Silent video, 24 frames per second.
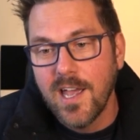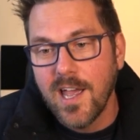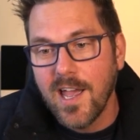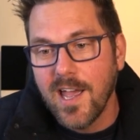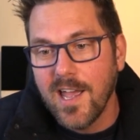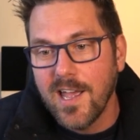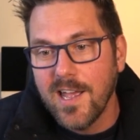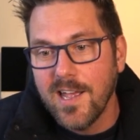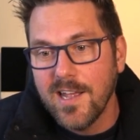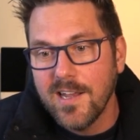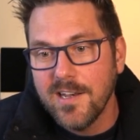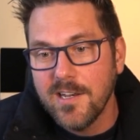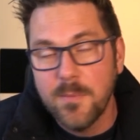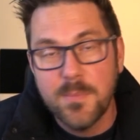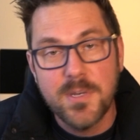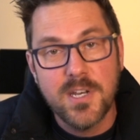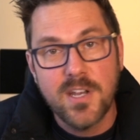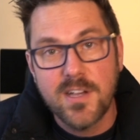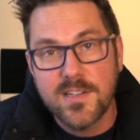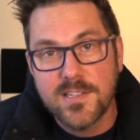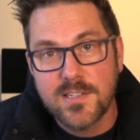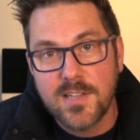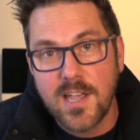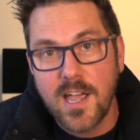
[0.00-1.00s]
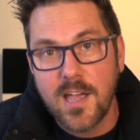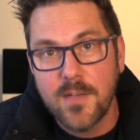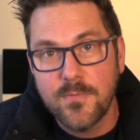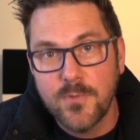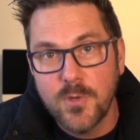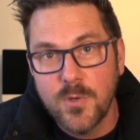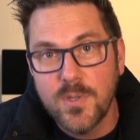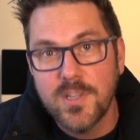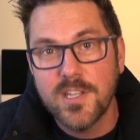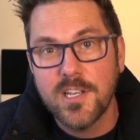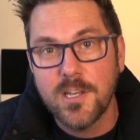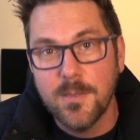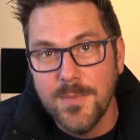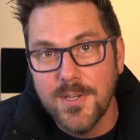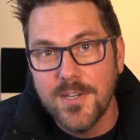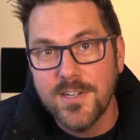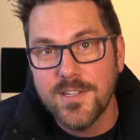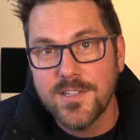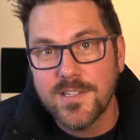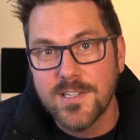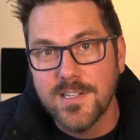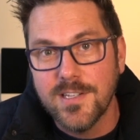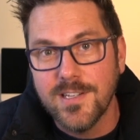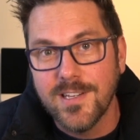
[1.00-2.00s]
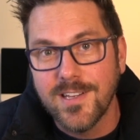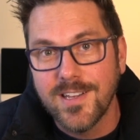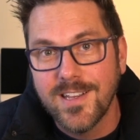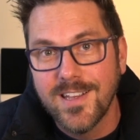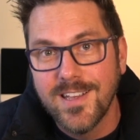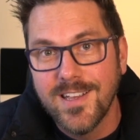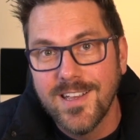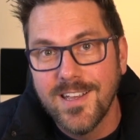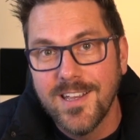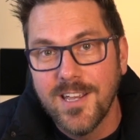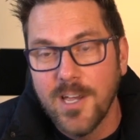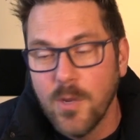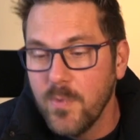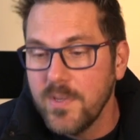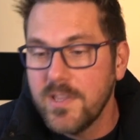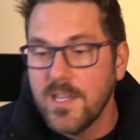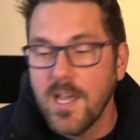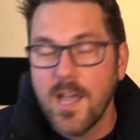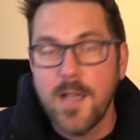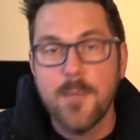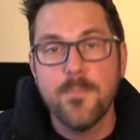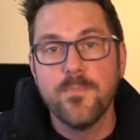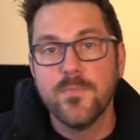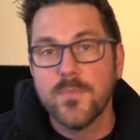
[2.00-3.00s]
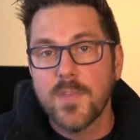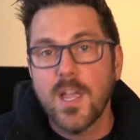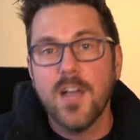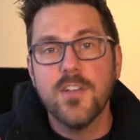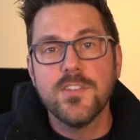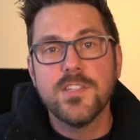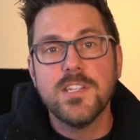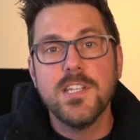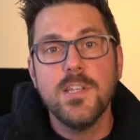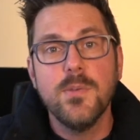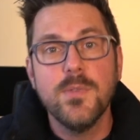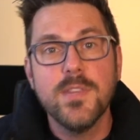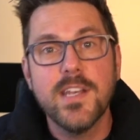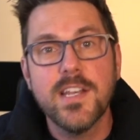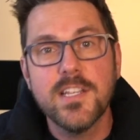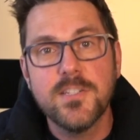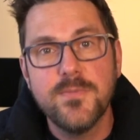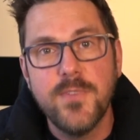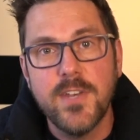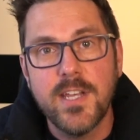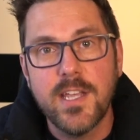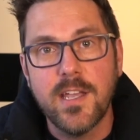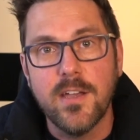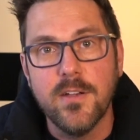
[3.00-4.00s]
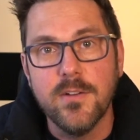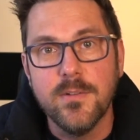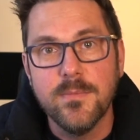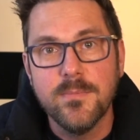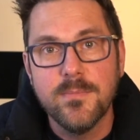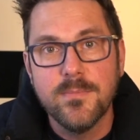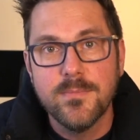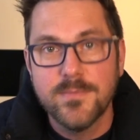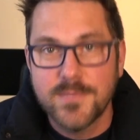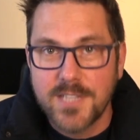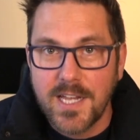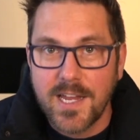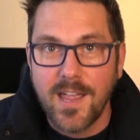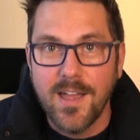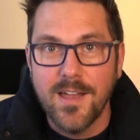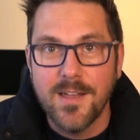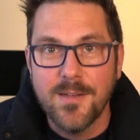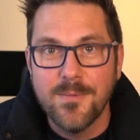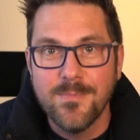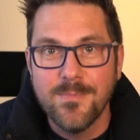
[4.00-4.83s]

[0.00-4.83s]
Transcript: And it'd be nice to have you in the community. And with that, I'll see you in the next video. Take care.